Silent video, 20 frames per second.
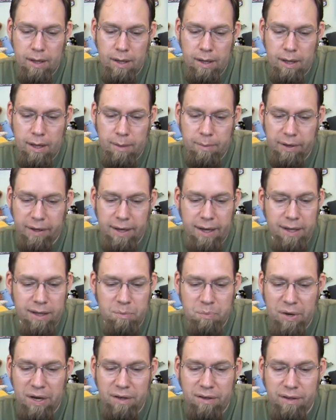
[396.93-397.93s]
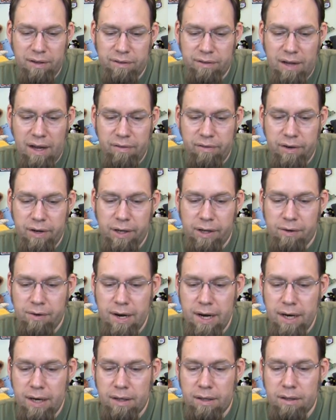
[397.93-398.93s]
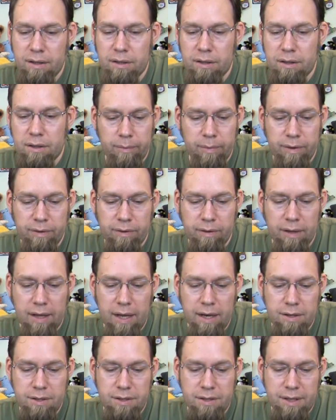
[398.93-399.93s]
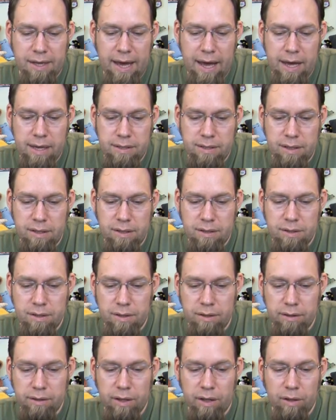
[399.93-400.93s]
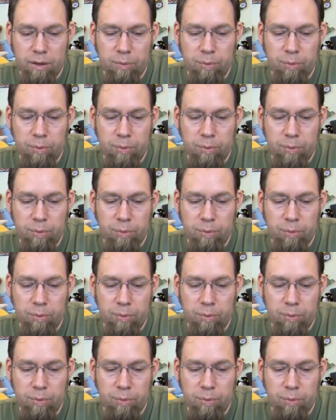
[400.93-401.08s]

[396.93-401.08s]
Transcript: Again, painting's not very great. There's a lot of just cast in certain colored